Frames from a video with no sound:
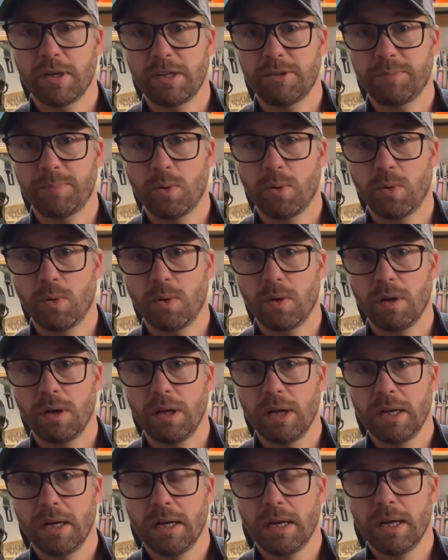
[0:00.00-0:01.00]
Les Paul
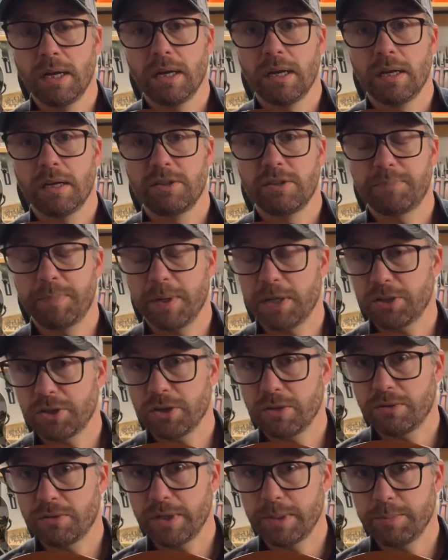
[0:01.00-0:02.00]

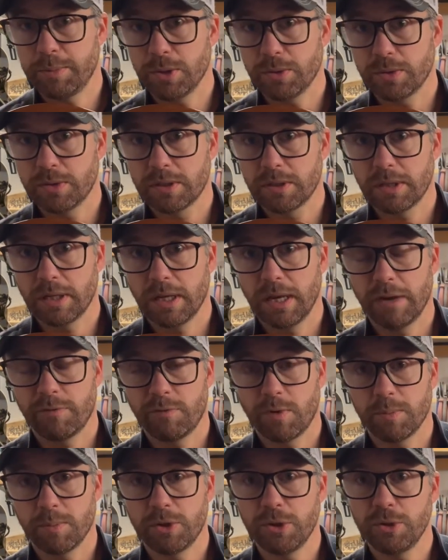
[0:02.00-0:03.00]
special tribute
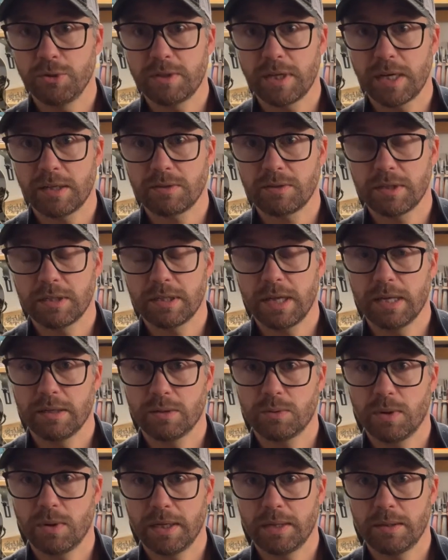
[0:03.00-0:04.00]
from
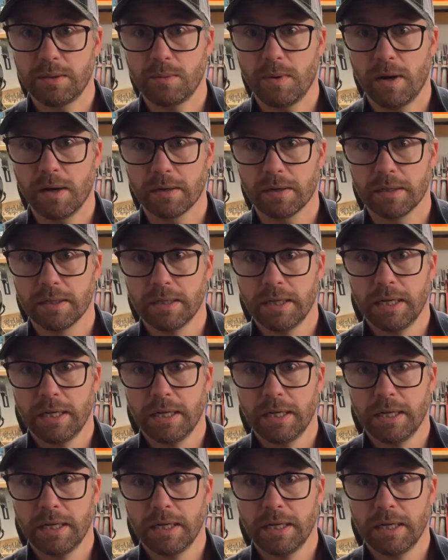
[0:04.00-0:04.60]
2021.